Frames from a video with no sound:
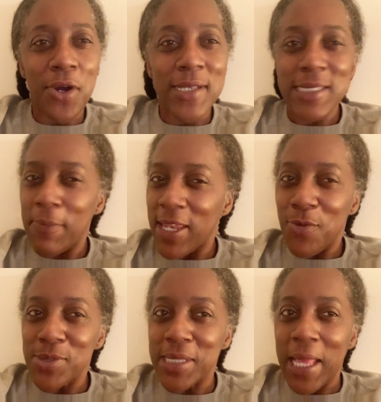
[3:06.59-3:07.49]
somebody
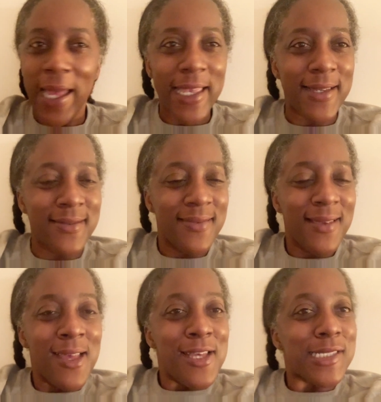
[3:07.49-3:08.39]
was lying.
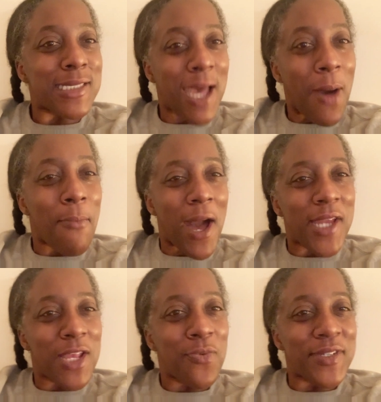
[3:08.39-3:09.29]

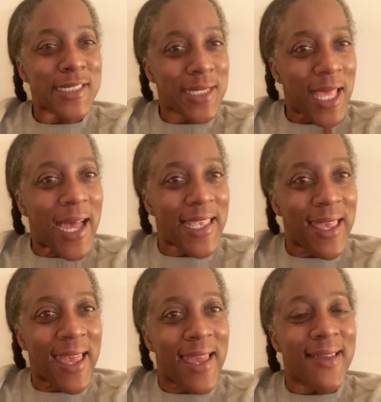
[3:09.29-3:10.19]
Somebody was
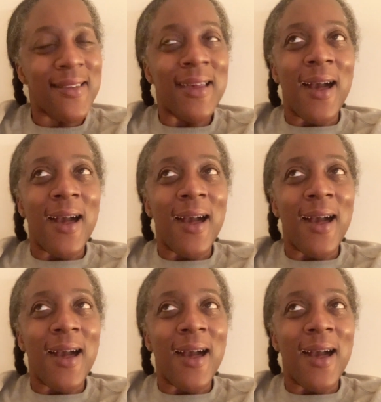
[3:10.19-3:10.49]
lying.